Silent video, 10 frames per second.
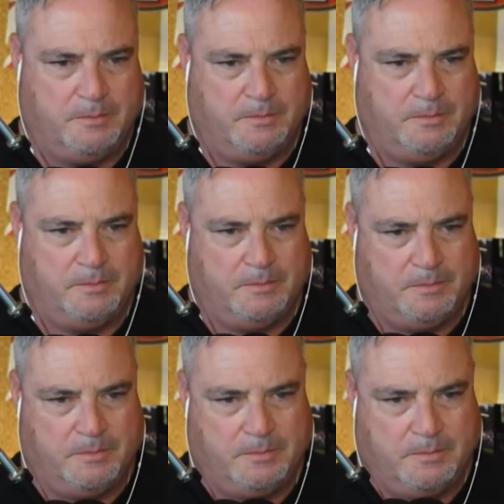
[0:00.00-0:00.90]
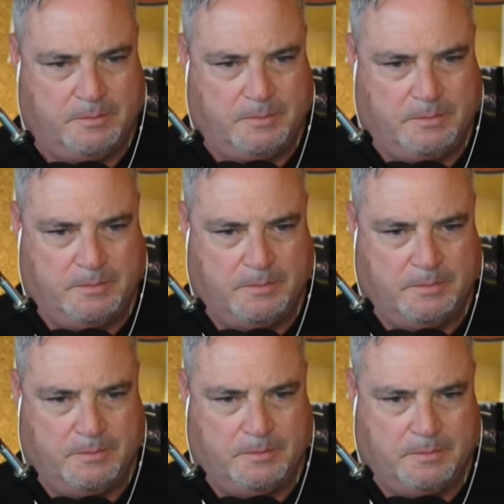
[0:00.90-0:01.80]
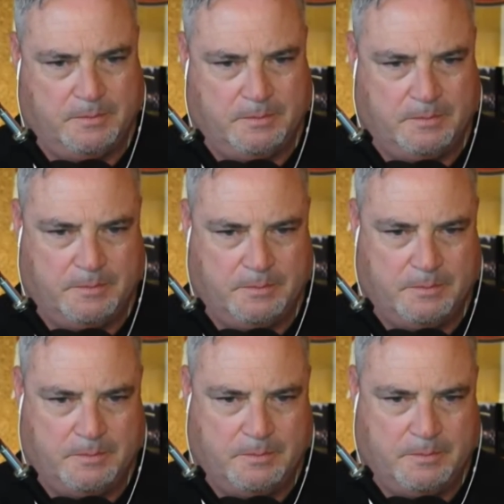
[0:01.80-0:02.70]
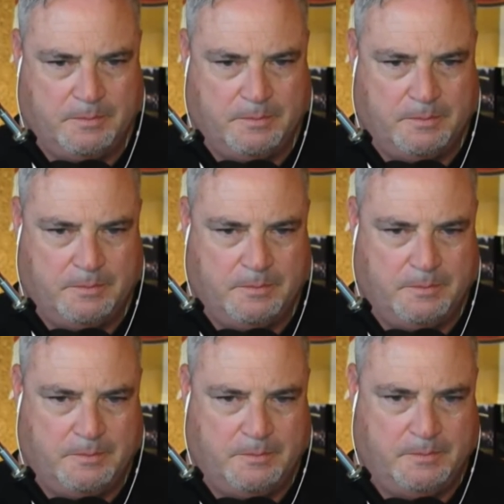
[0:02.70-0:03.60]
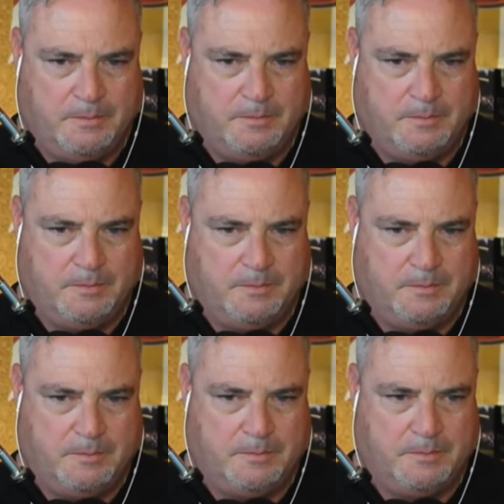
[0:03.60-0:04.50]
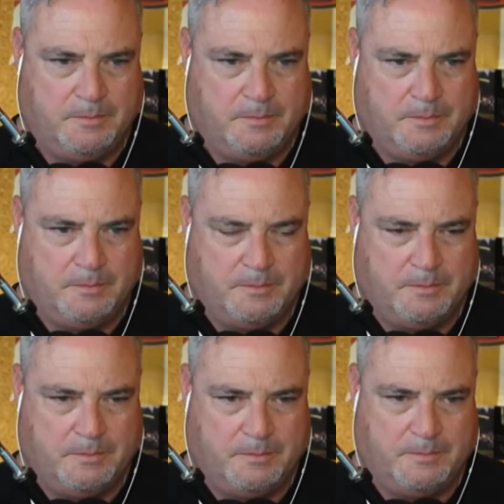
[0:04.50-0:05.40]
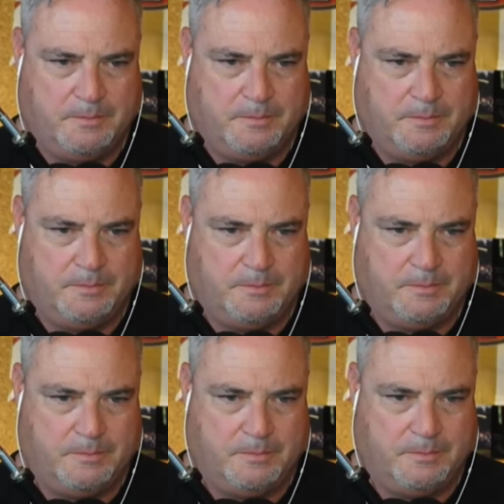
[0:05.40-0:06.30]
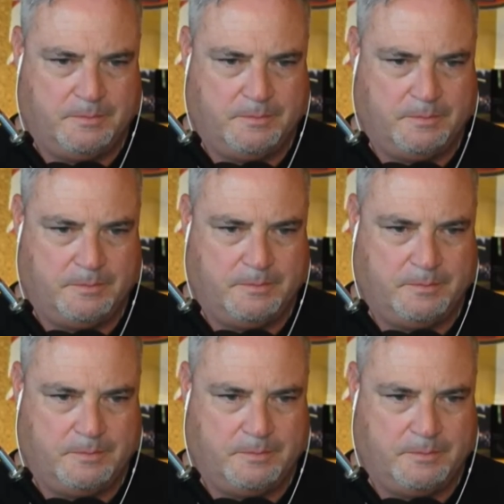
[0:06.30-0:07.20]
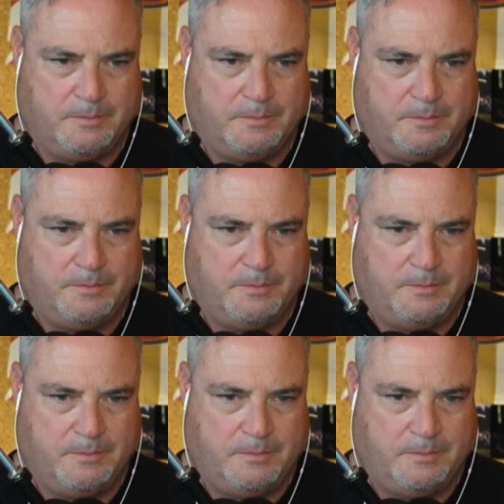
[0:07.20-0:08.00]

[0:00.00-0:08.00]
This person isn't speaking.